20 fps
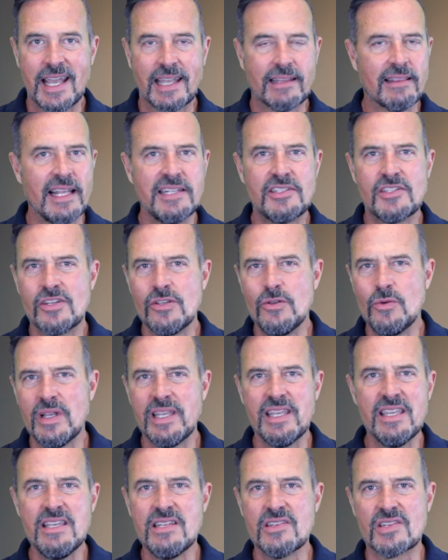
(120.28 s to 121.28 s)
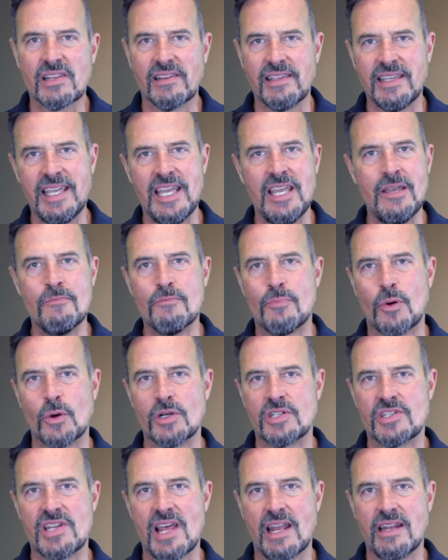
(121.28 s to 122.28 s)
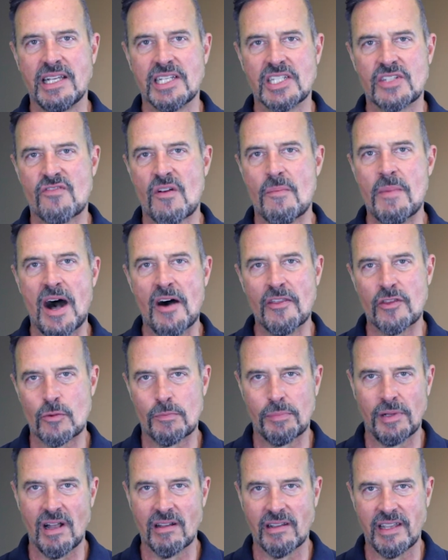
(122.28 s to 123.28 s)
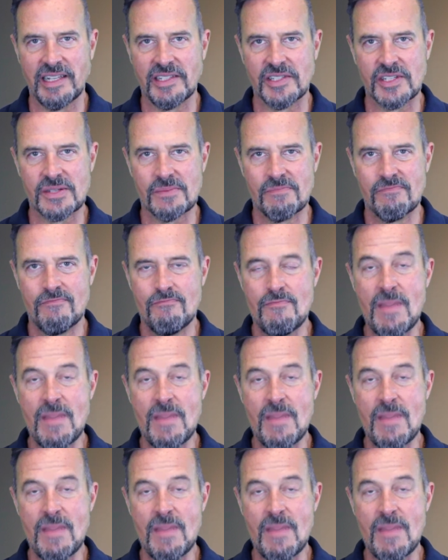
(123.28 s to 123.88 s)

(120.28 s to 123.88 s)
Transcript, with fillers: and lets you easily import settings from other plugins,